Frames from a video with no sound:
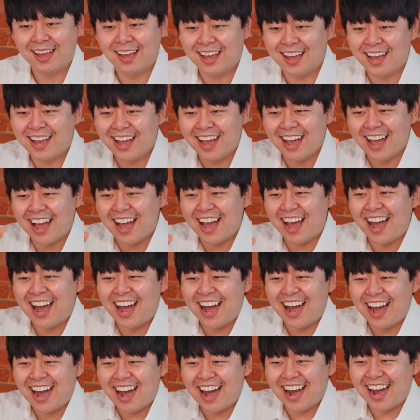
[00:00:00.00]
fork
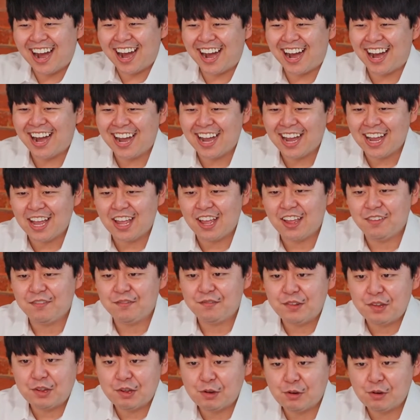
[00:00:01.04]
upgrade will bring massive